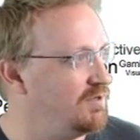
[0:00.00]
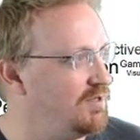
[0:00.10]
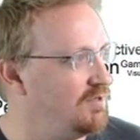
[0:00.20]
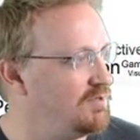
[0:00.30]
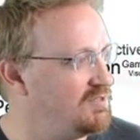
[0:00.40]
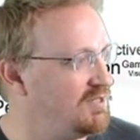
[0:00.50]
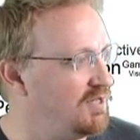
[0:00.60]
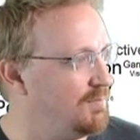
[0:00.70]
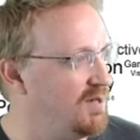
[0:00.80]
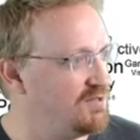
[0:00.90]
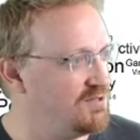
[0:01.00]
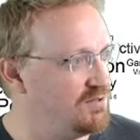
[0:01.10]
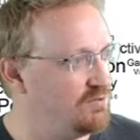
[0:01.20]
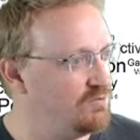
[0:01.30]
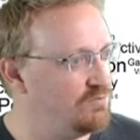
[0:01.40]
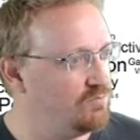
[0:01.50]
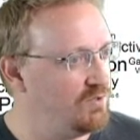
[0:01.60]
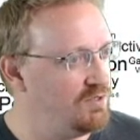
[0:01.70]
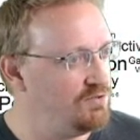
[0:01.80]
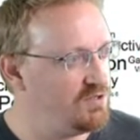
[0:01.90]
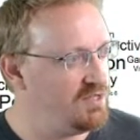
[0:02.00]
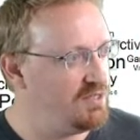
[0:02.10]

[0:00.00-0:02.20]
I want to talk about. So one thing